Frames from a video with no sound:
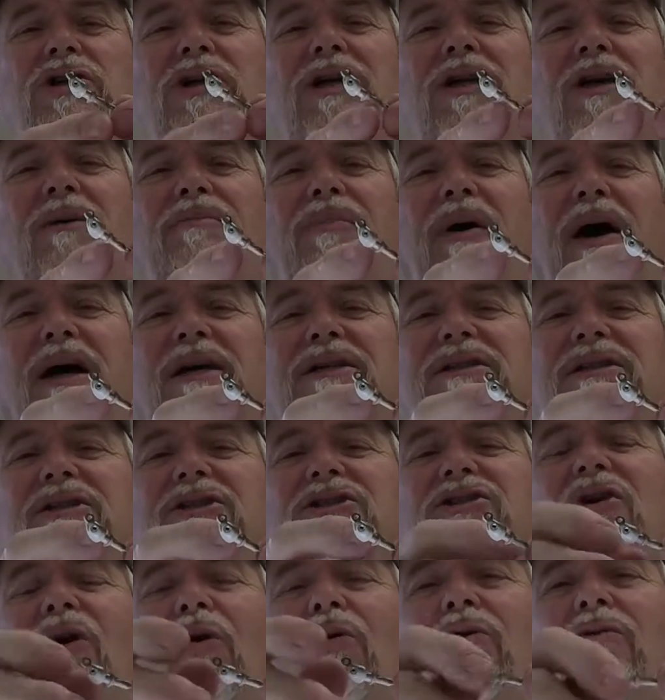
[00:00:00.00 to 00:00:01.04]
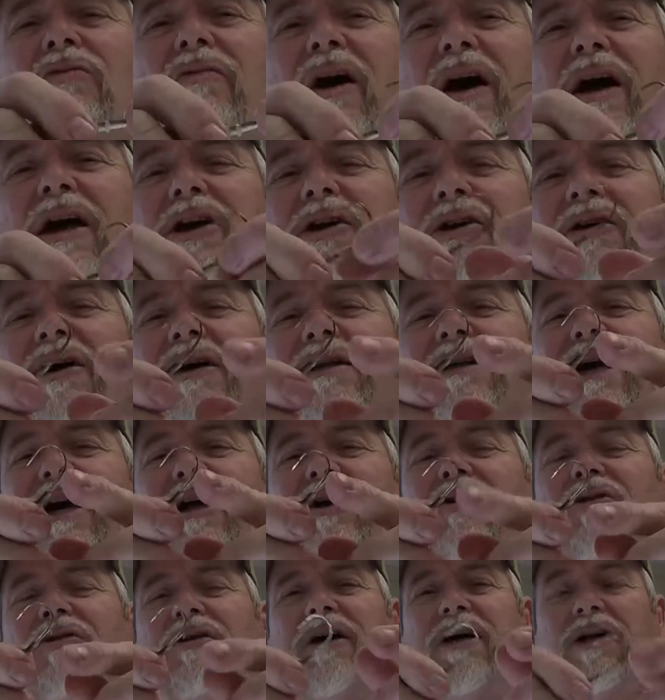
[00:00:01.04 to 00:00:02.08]
get up past this shoulder right here and get that
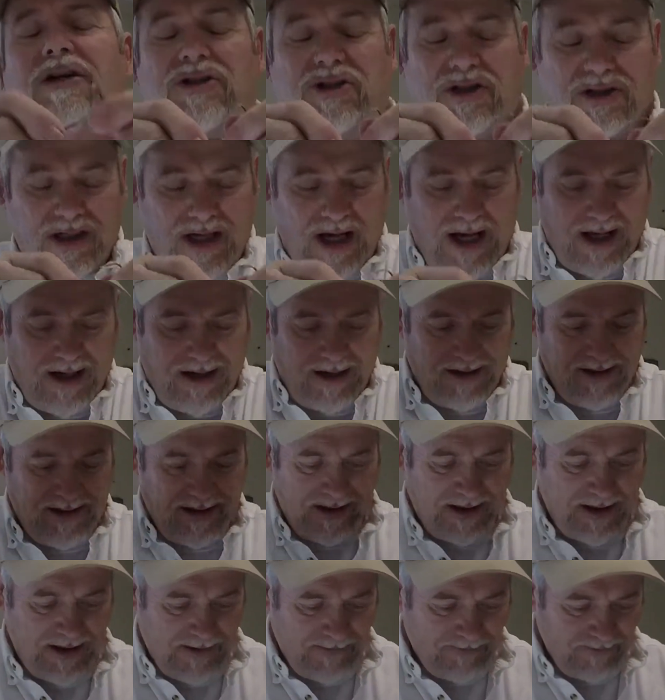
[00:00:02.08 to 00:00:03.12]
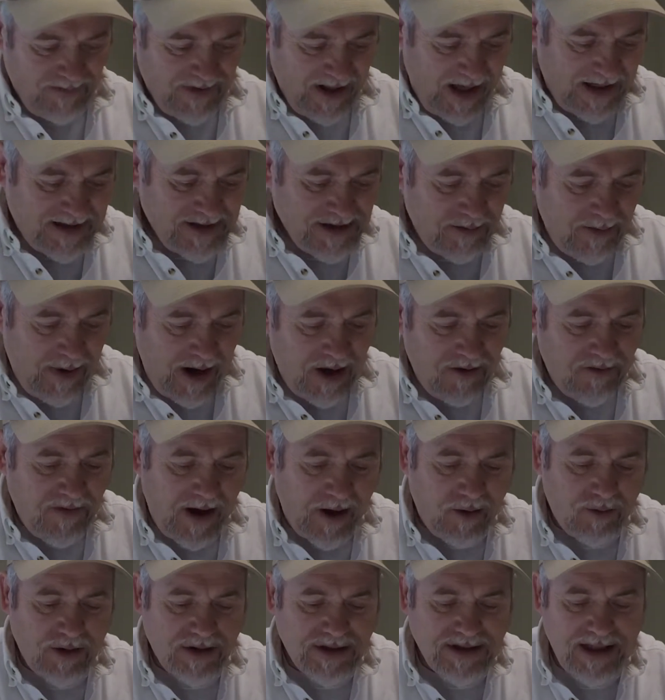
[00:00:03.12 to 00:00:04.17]
hook in it, you got it. That's the main thing
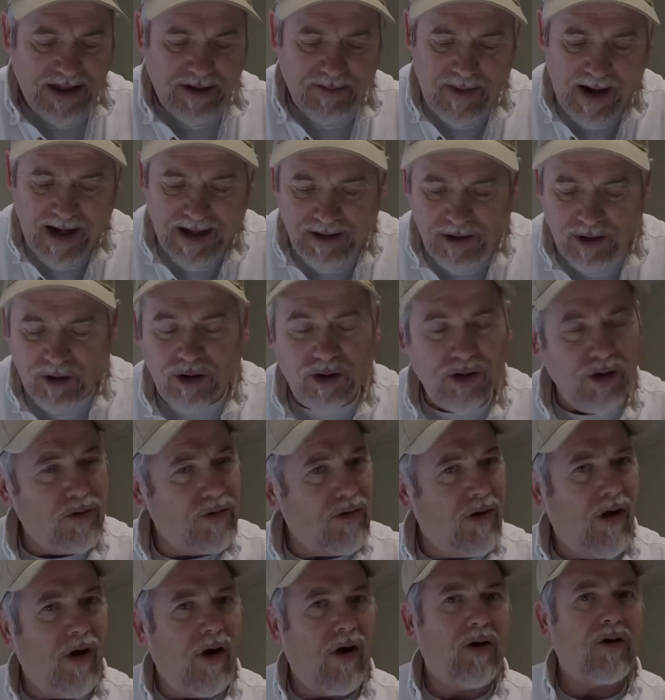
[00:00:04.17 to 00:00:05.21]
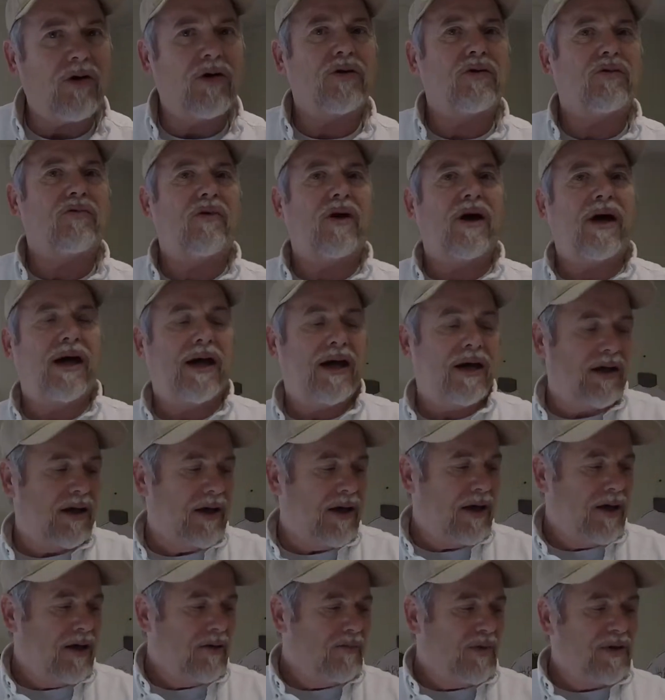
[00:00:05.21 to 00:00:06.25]
on the Z-Man. They're a little harder to rig,
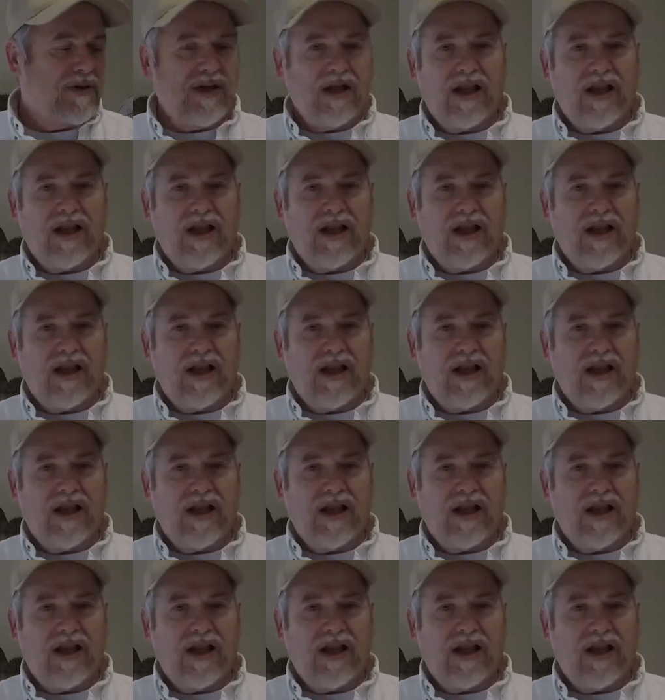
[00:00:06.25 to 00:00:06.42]
but they